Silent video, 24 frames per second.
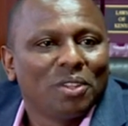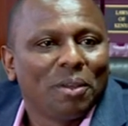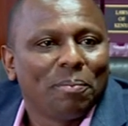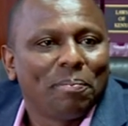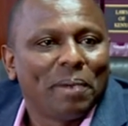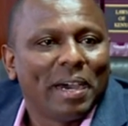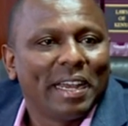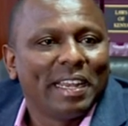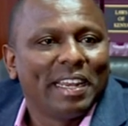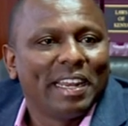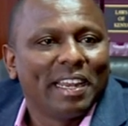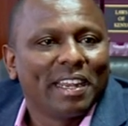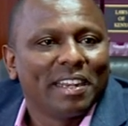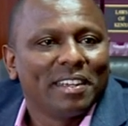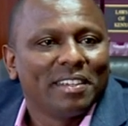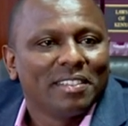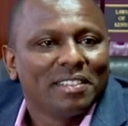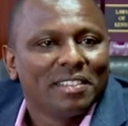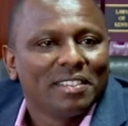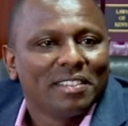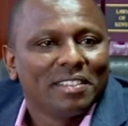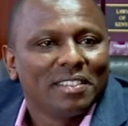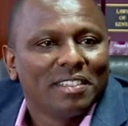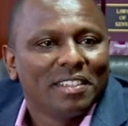the panel.
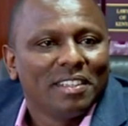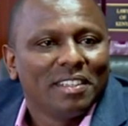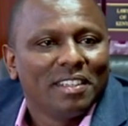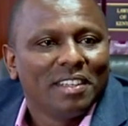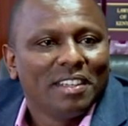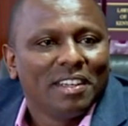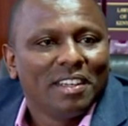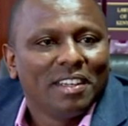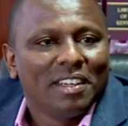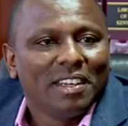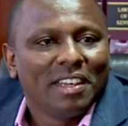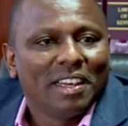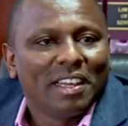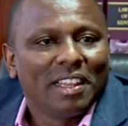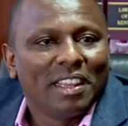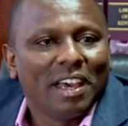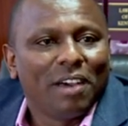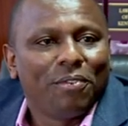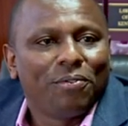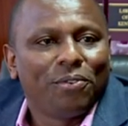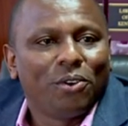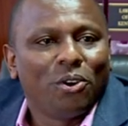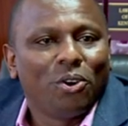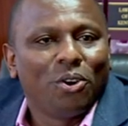And
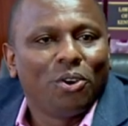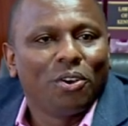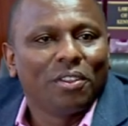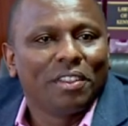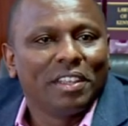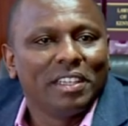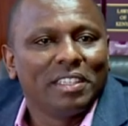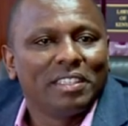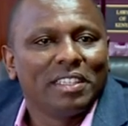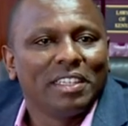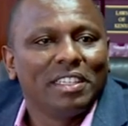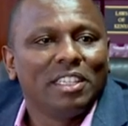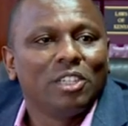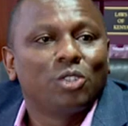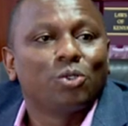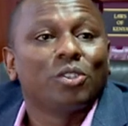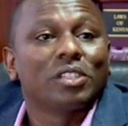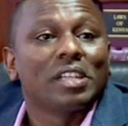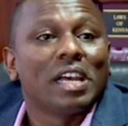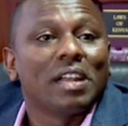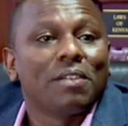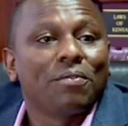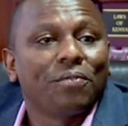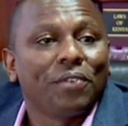therefore, they said it
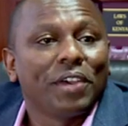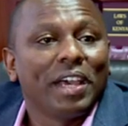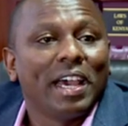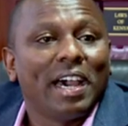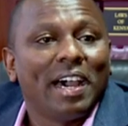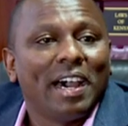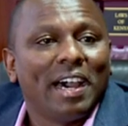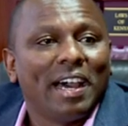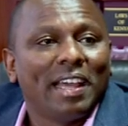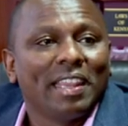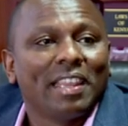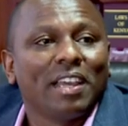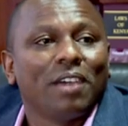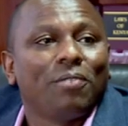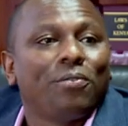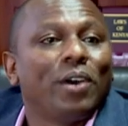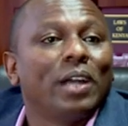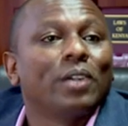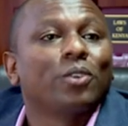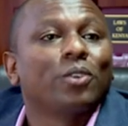was unfair and therefore